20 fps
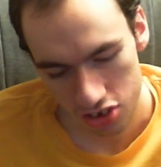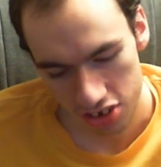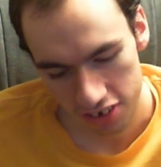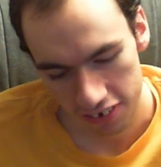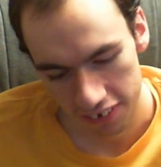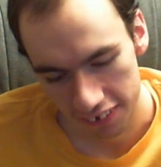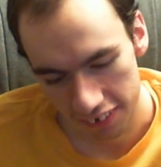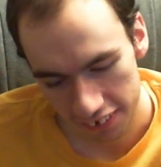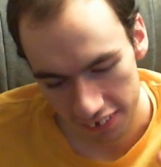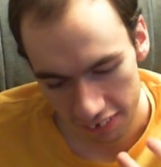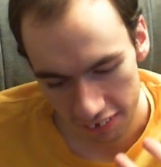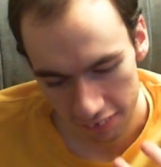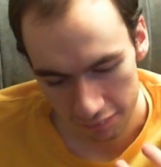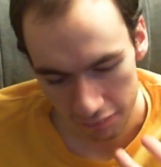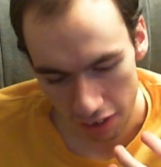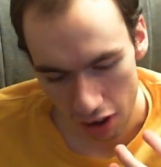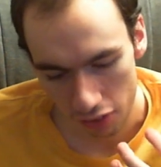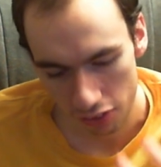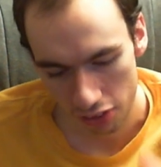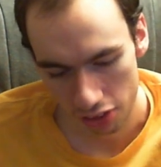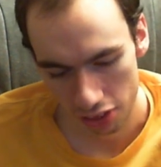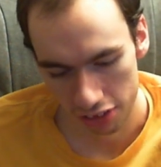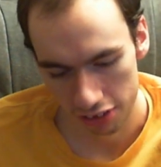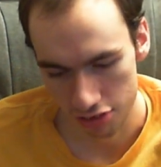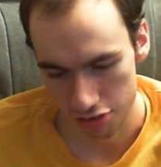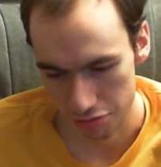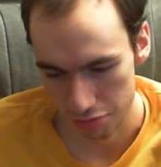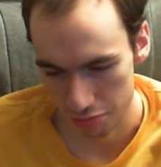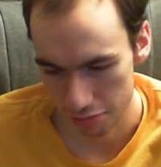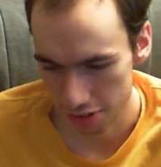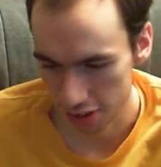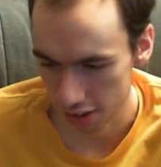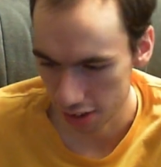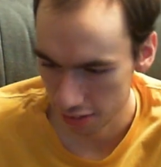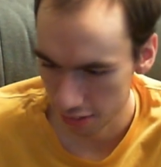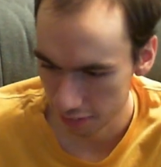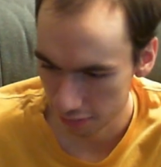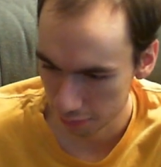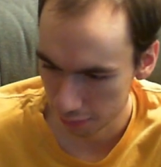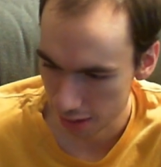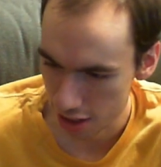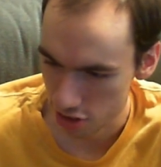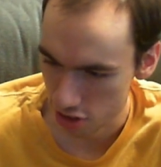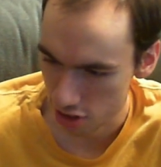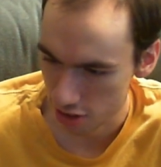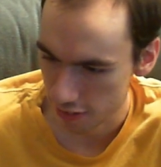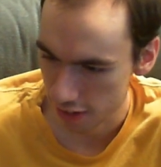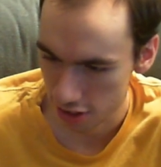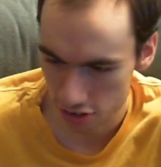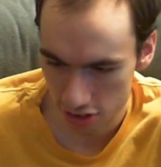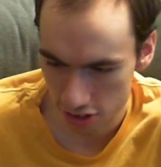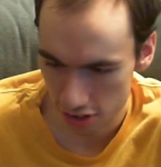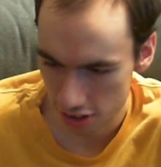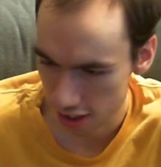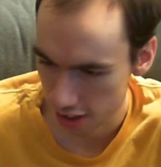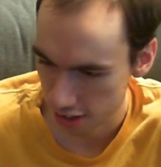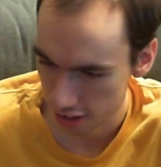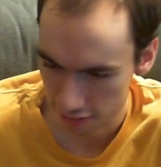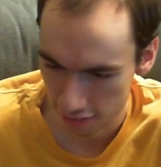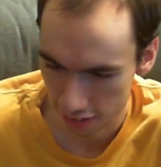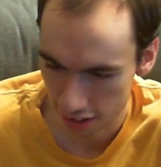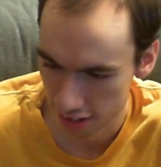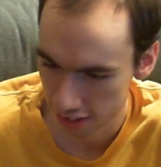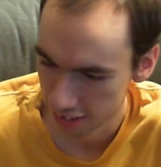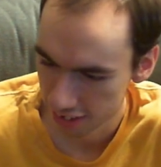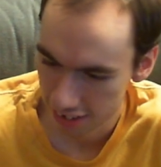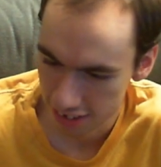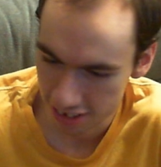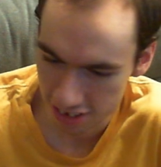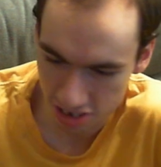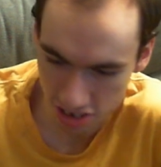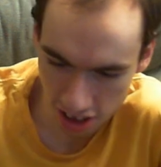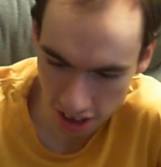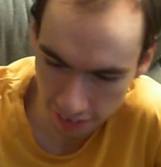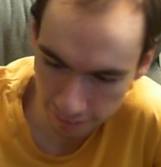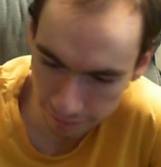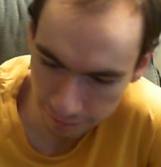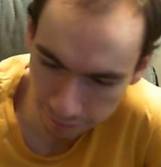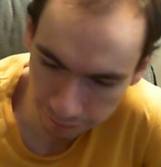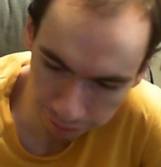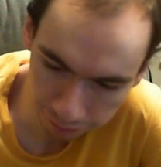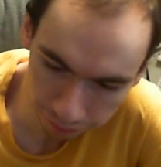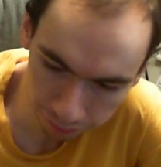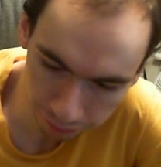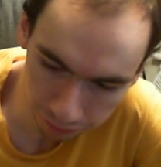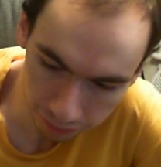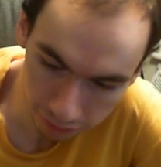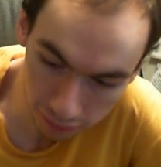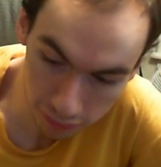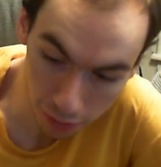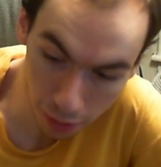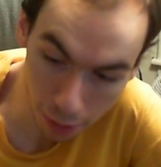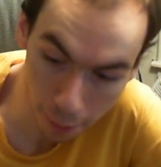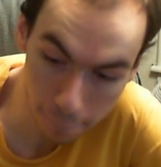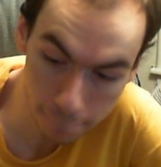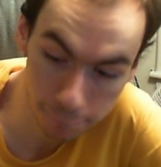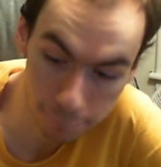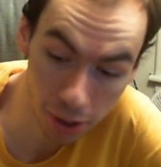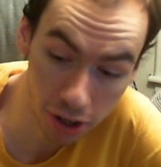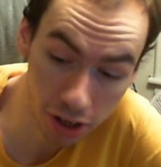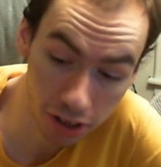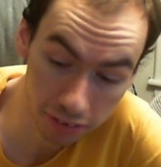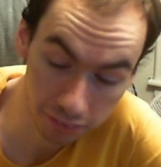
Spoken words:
the mouth is really pleasant. That's all I can say. But,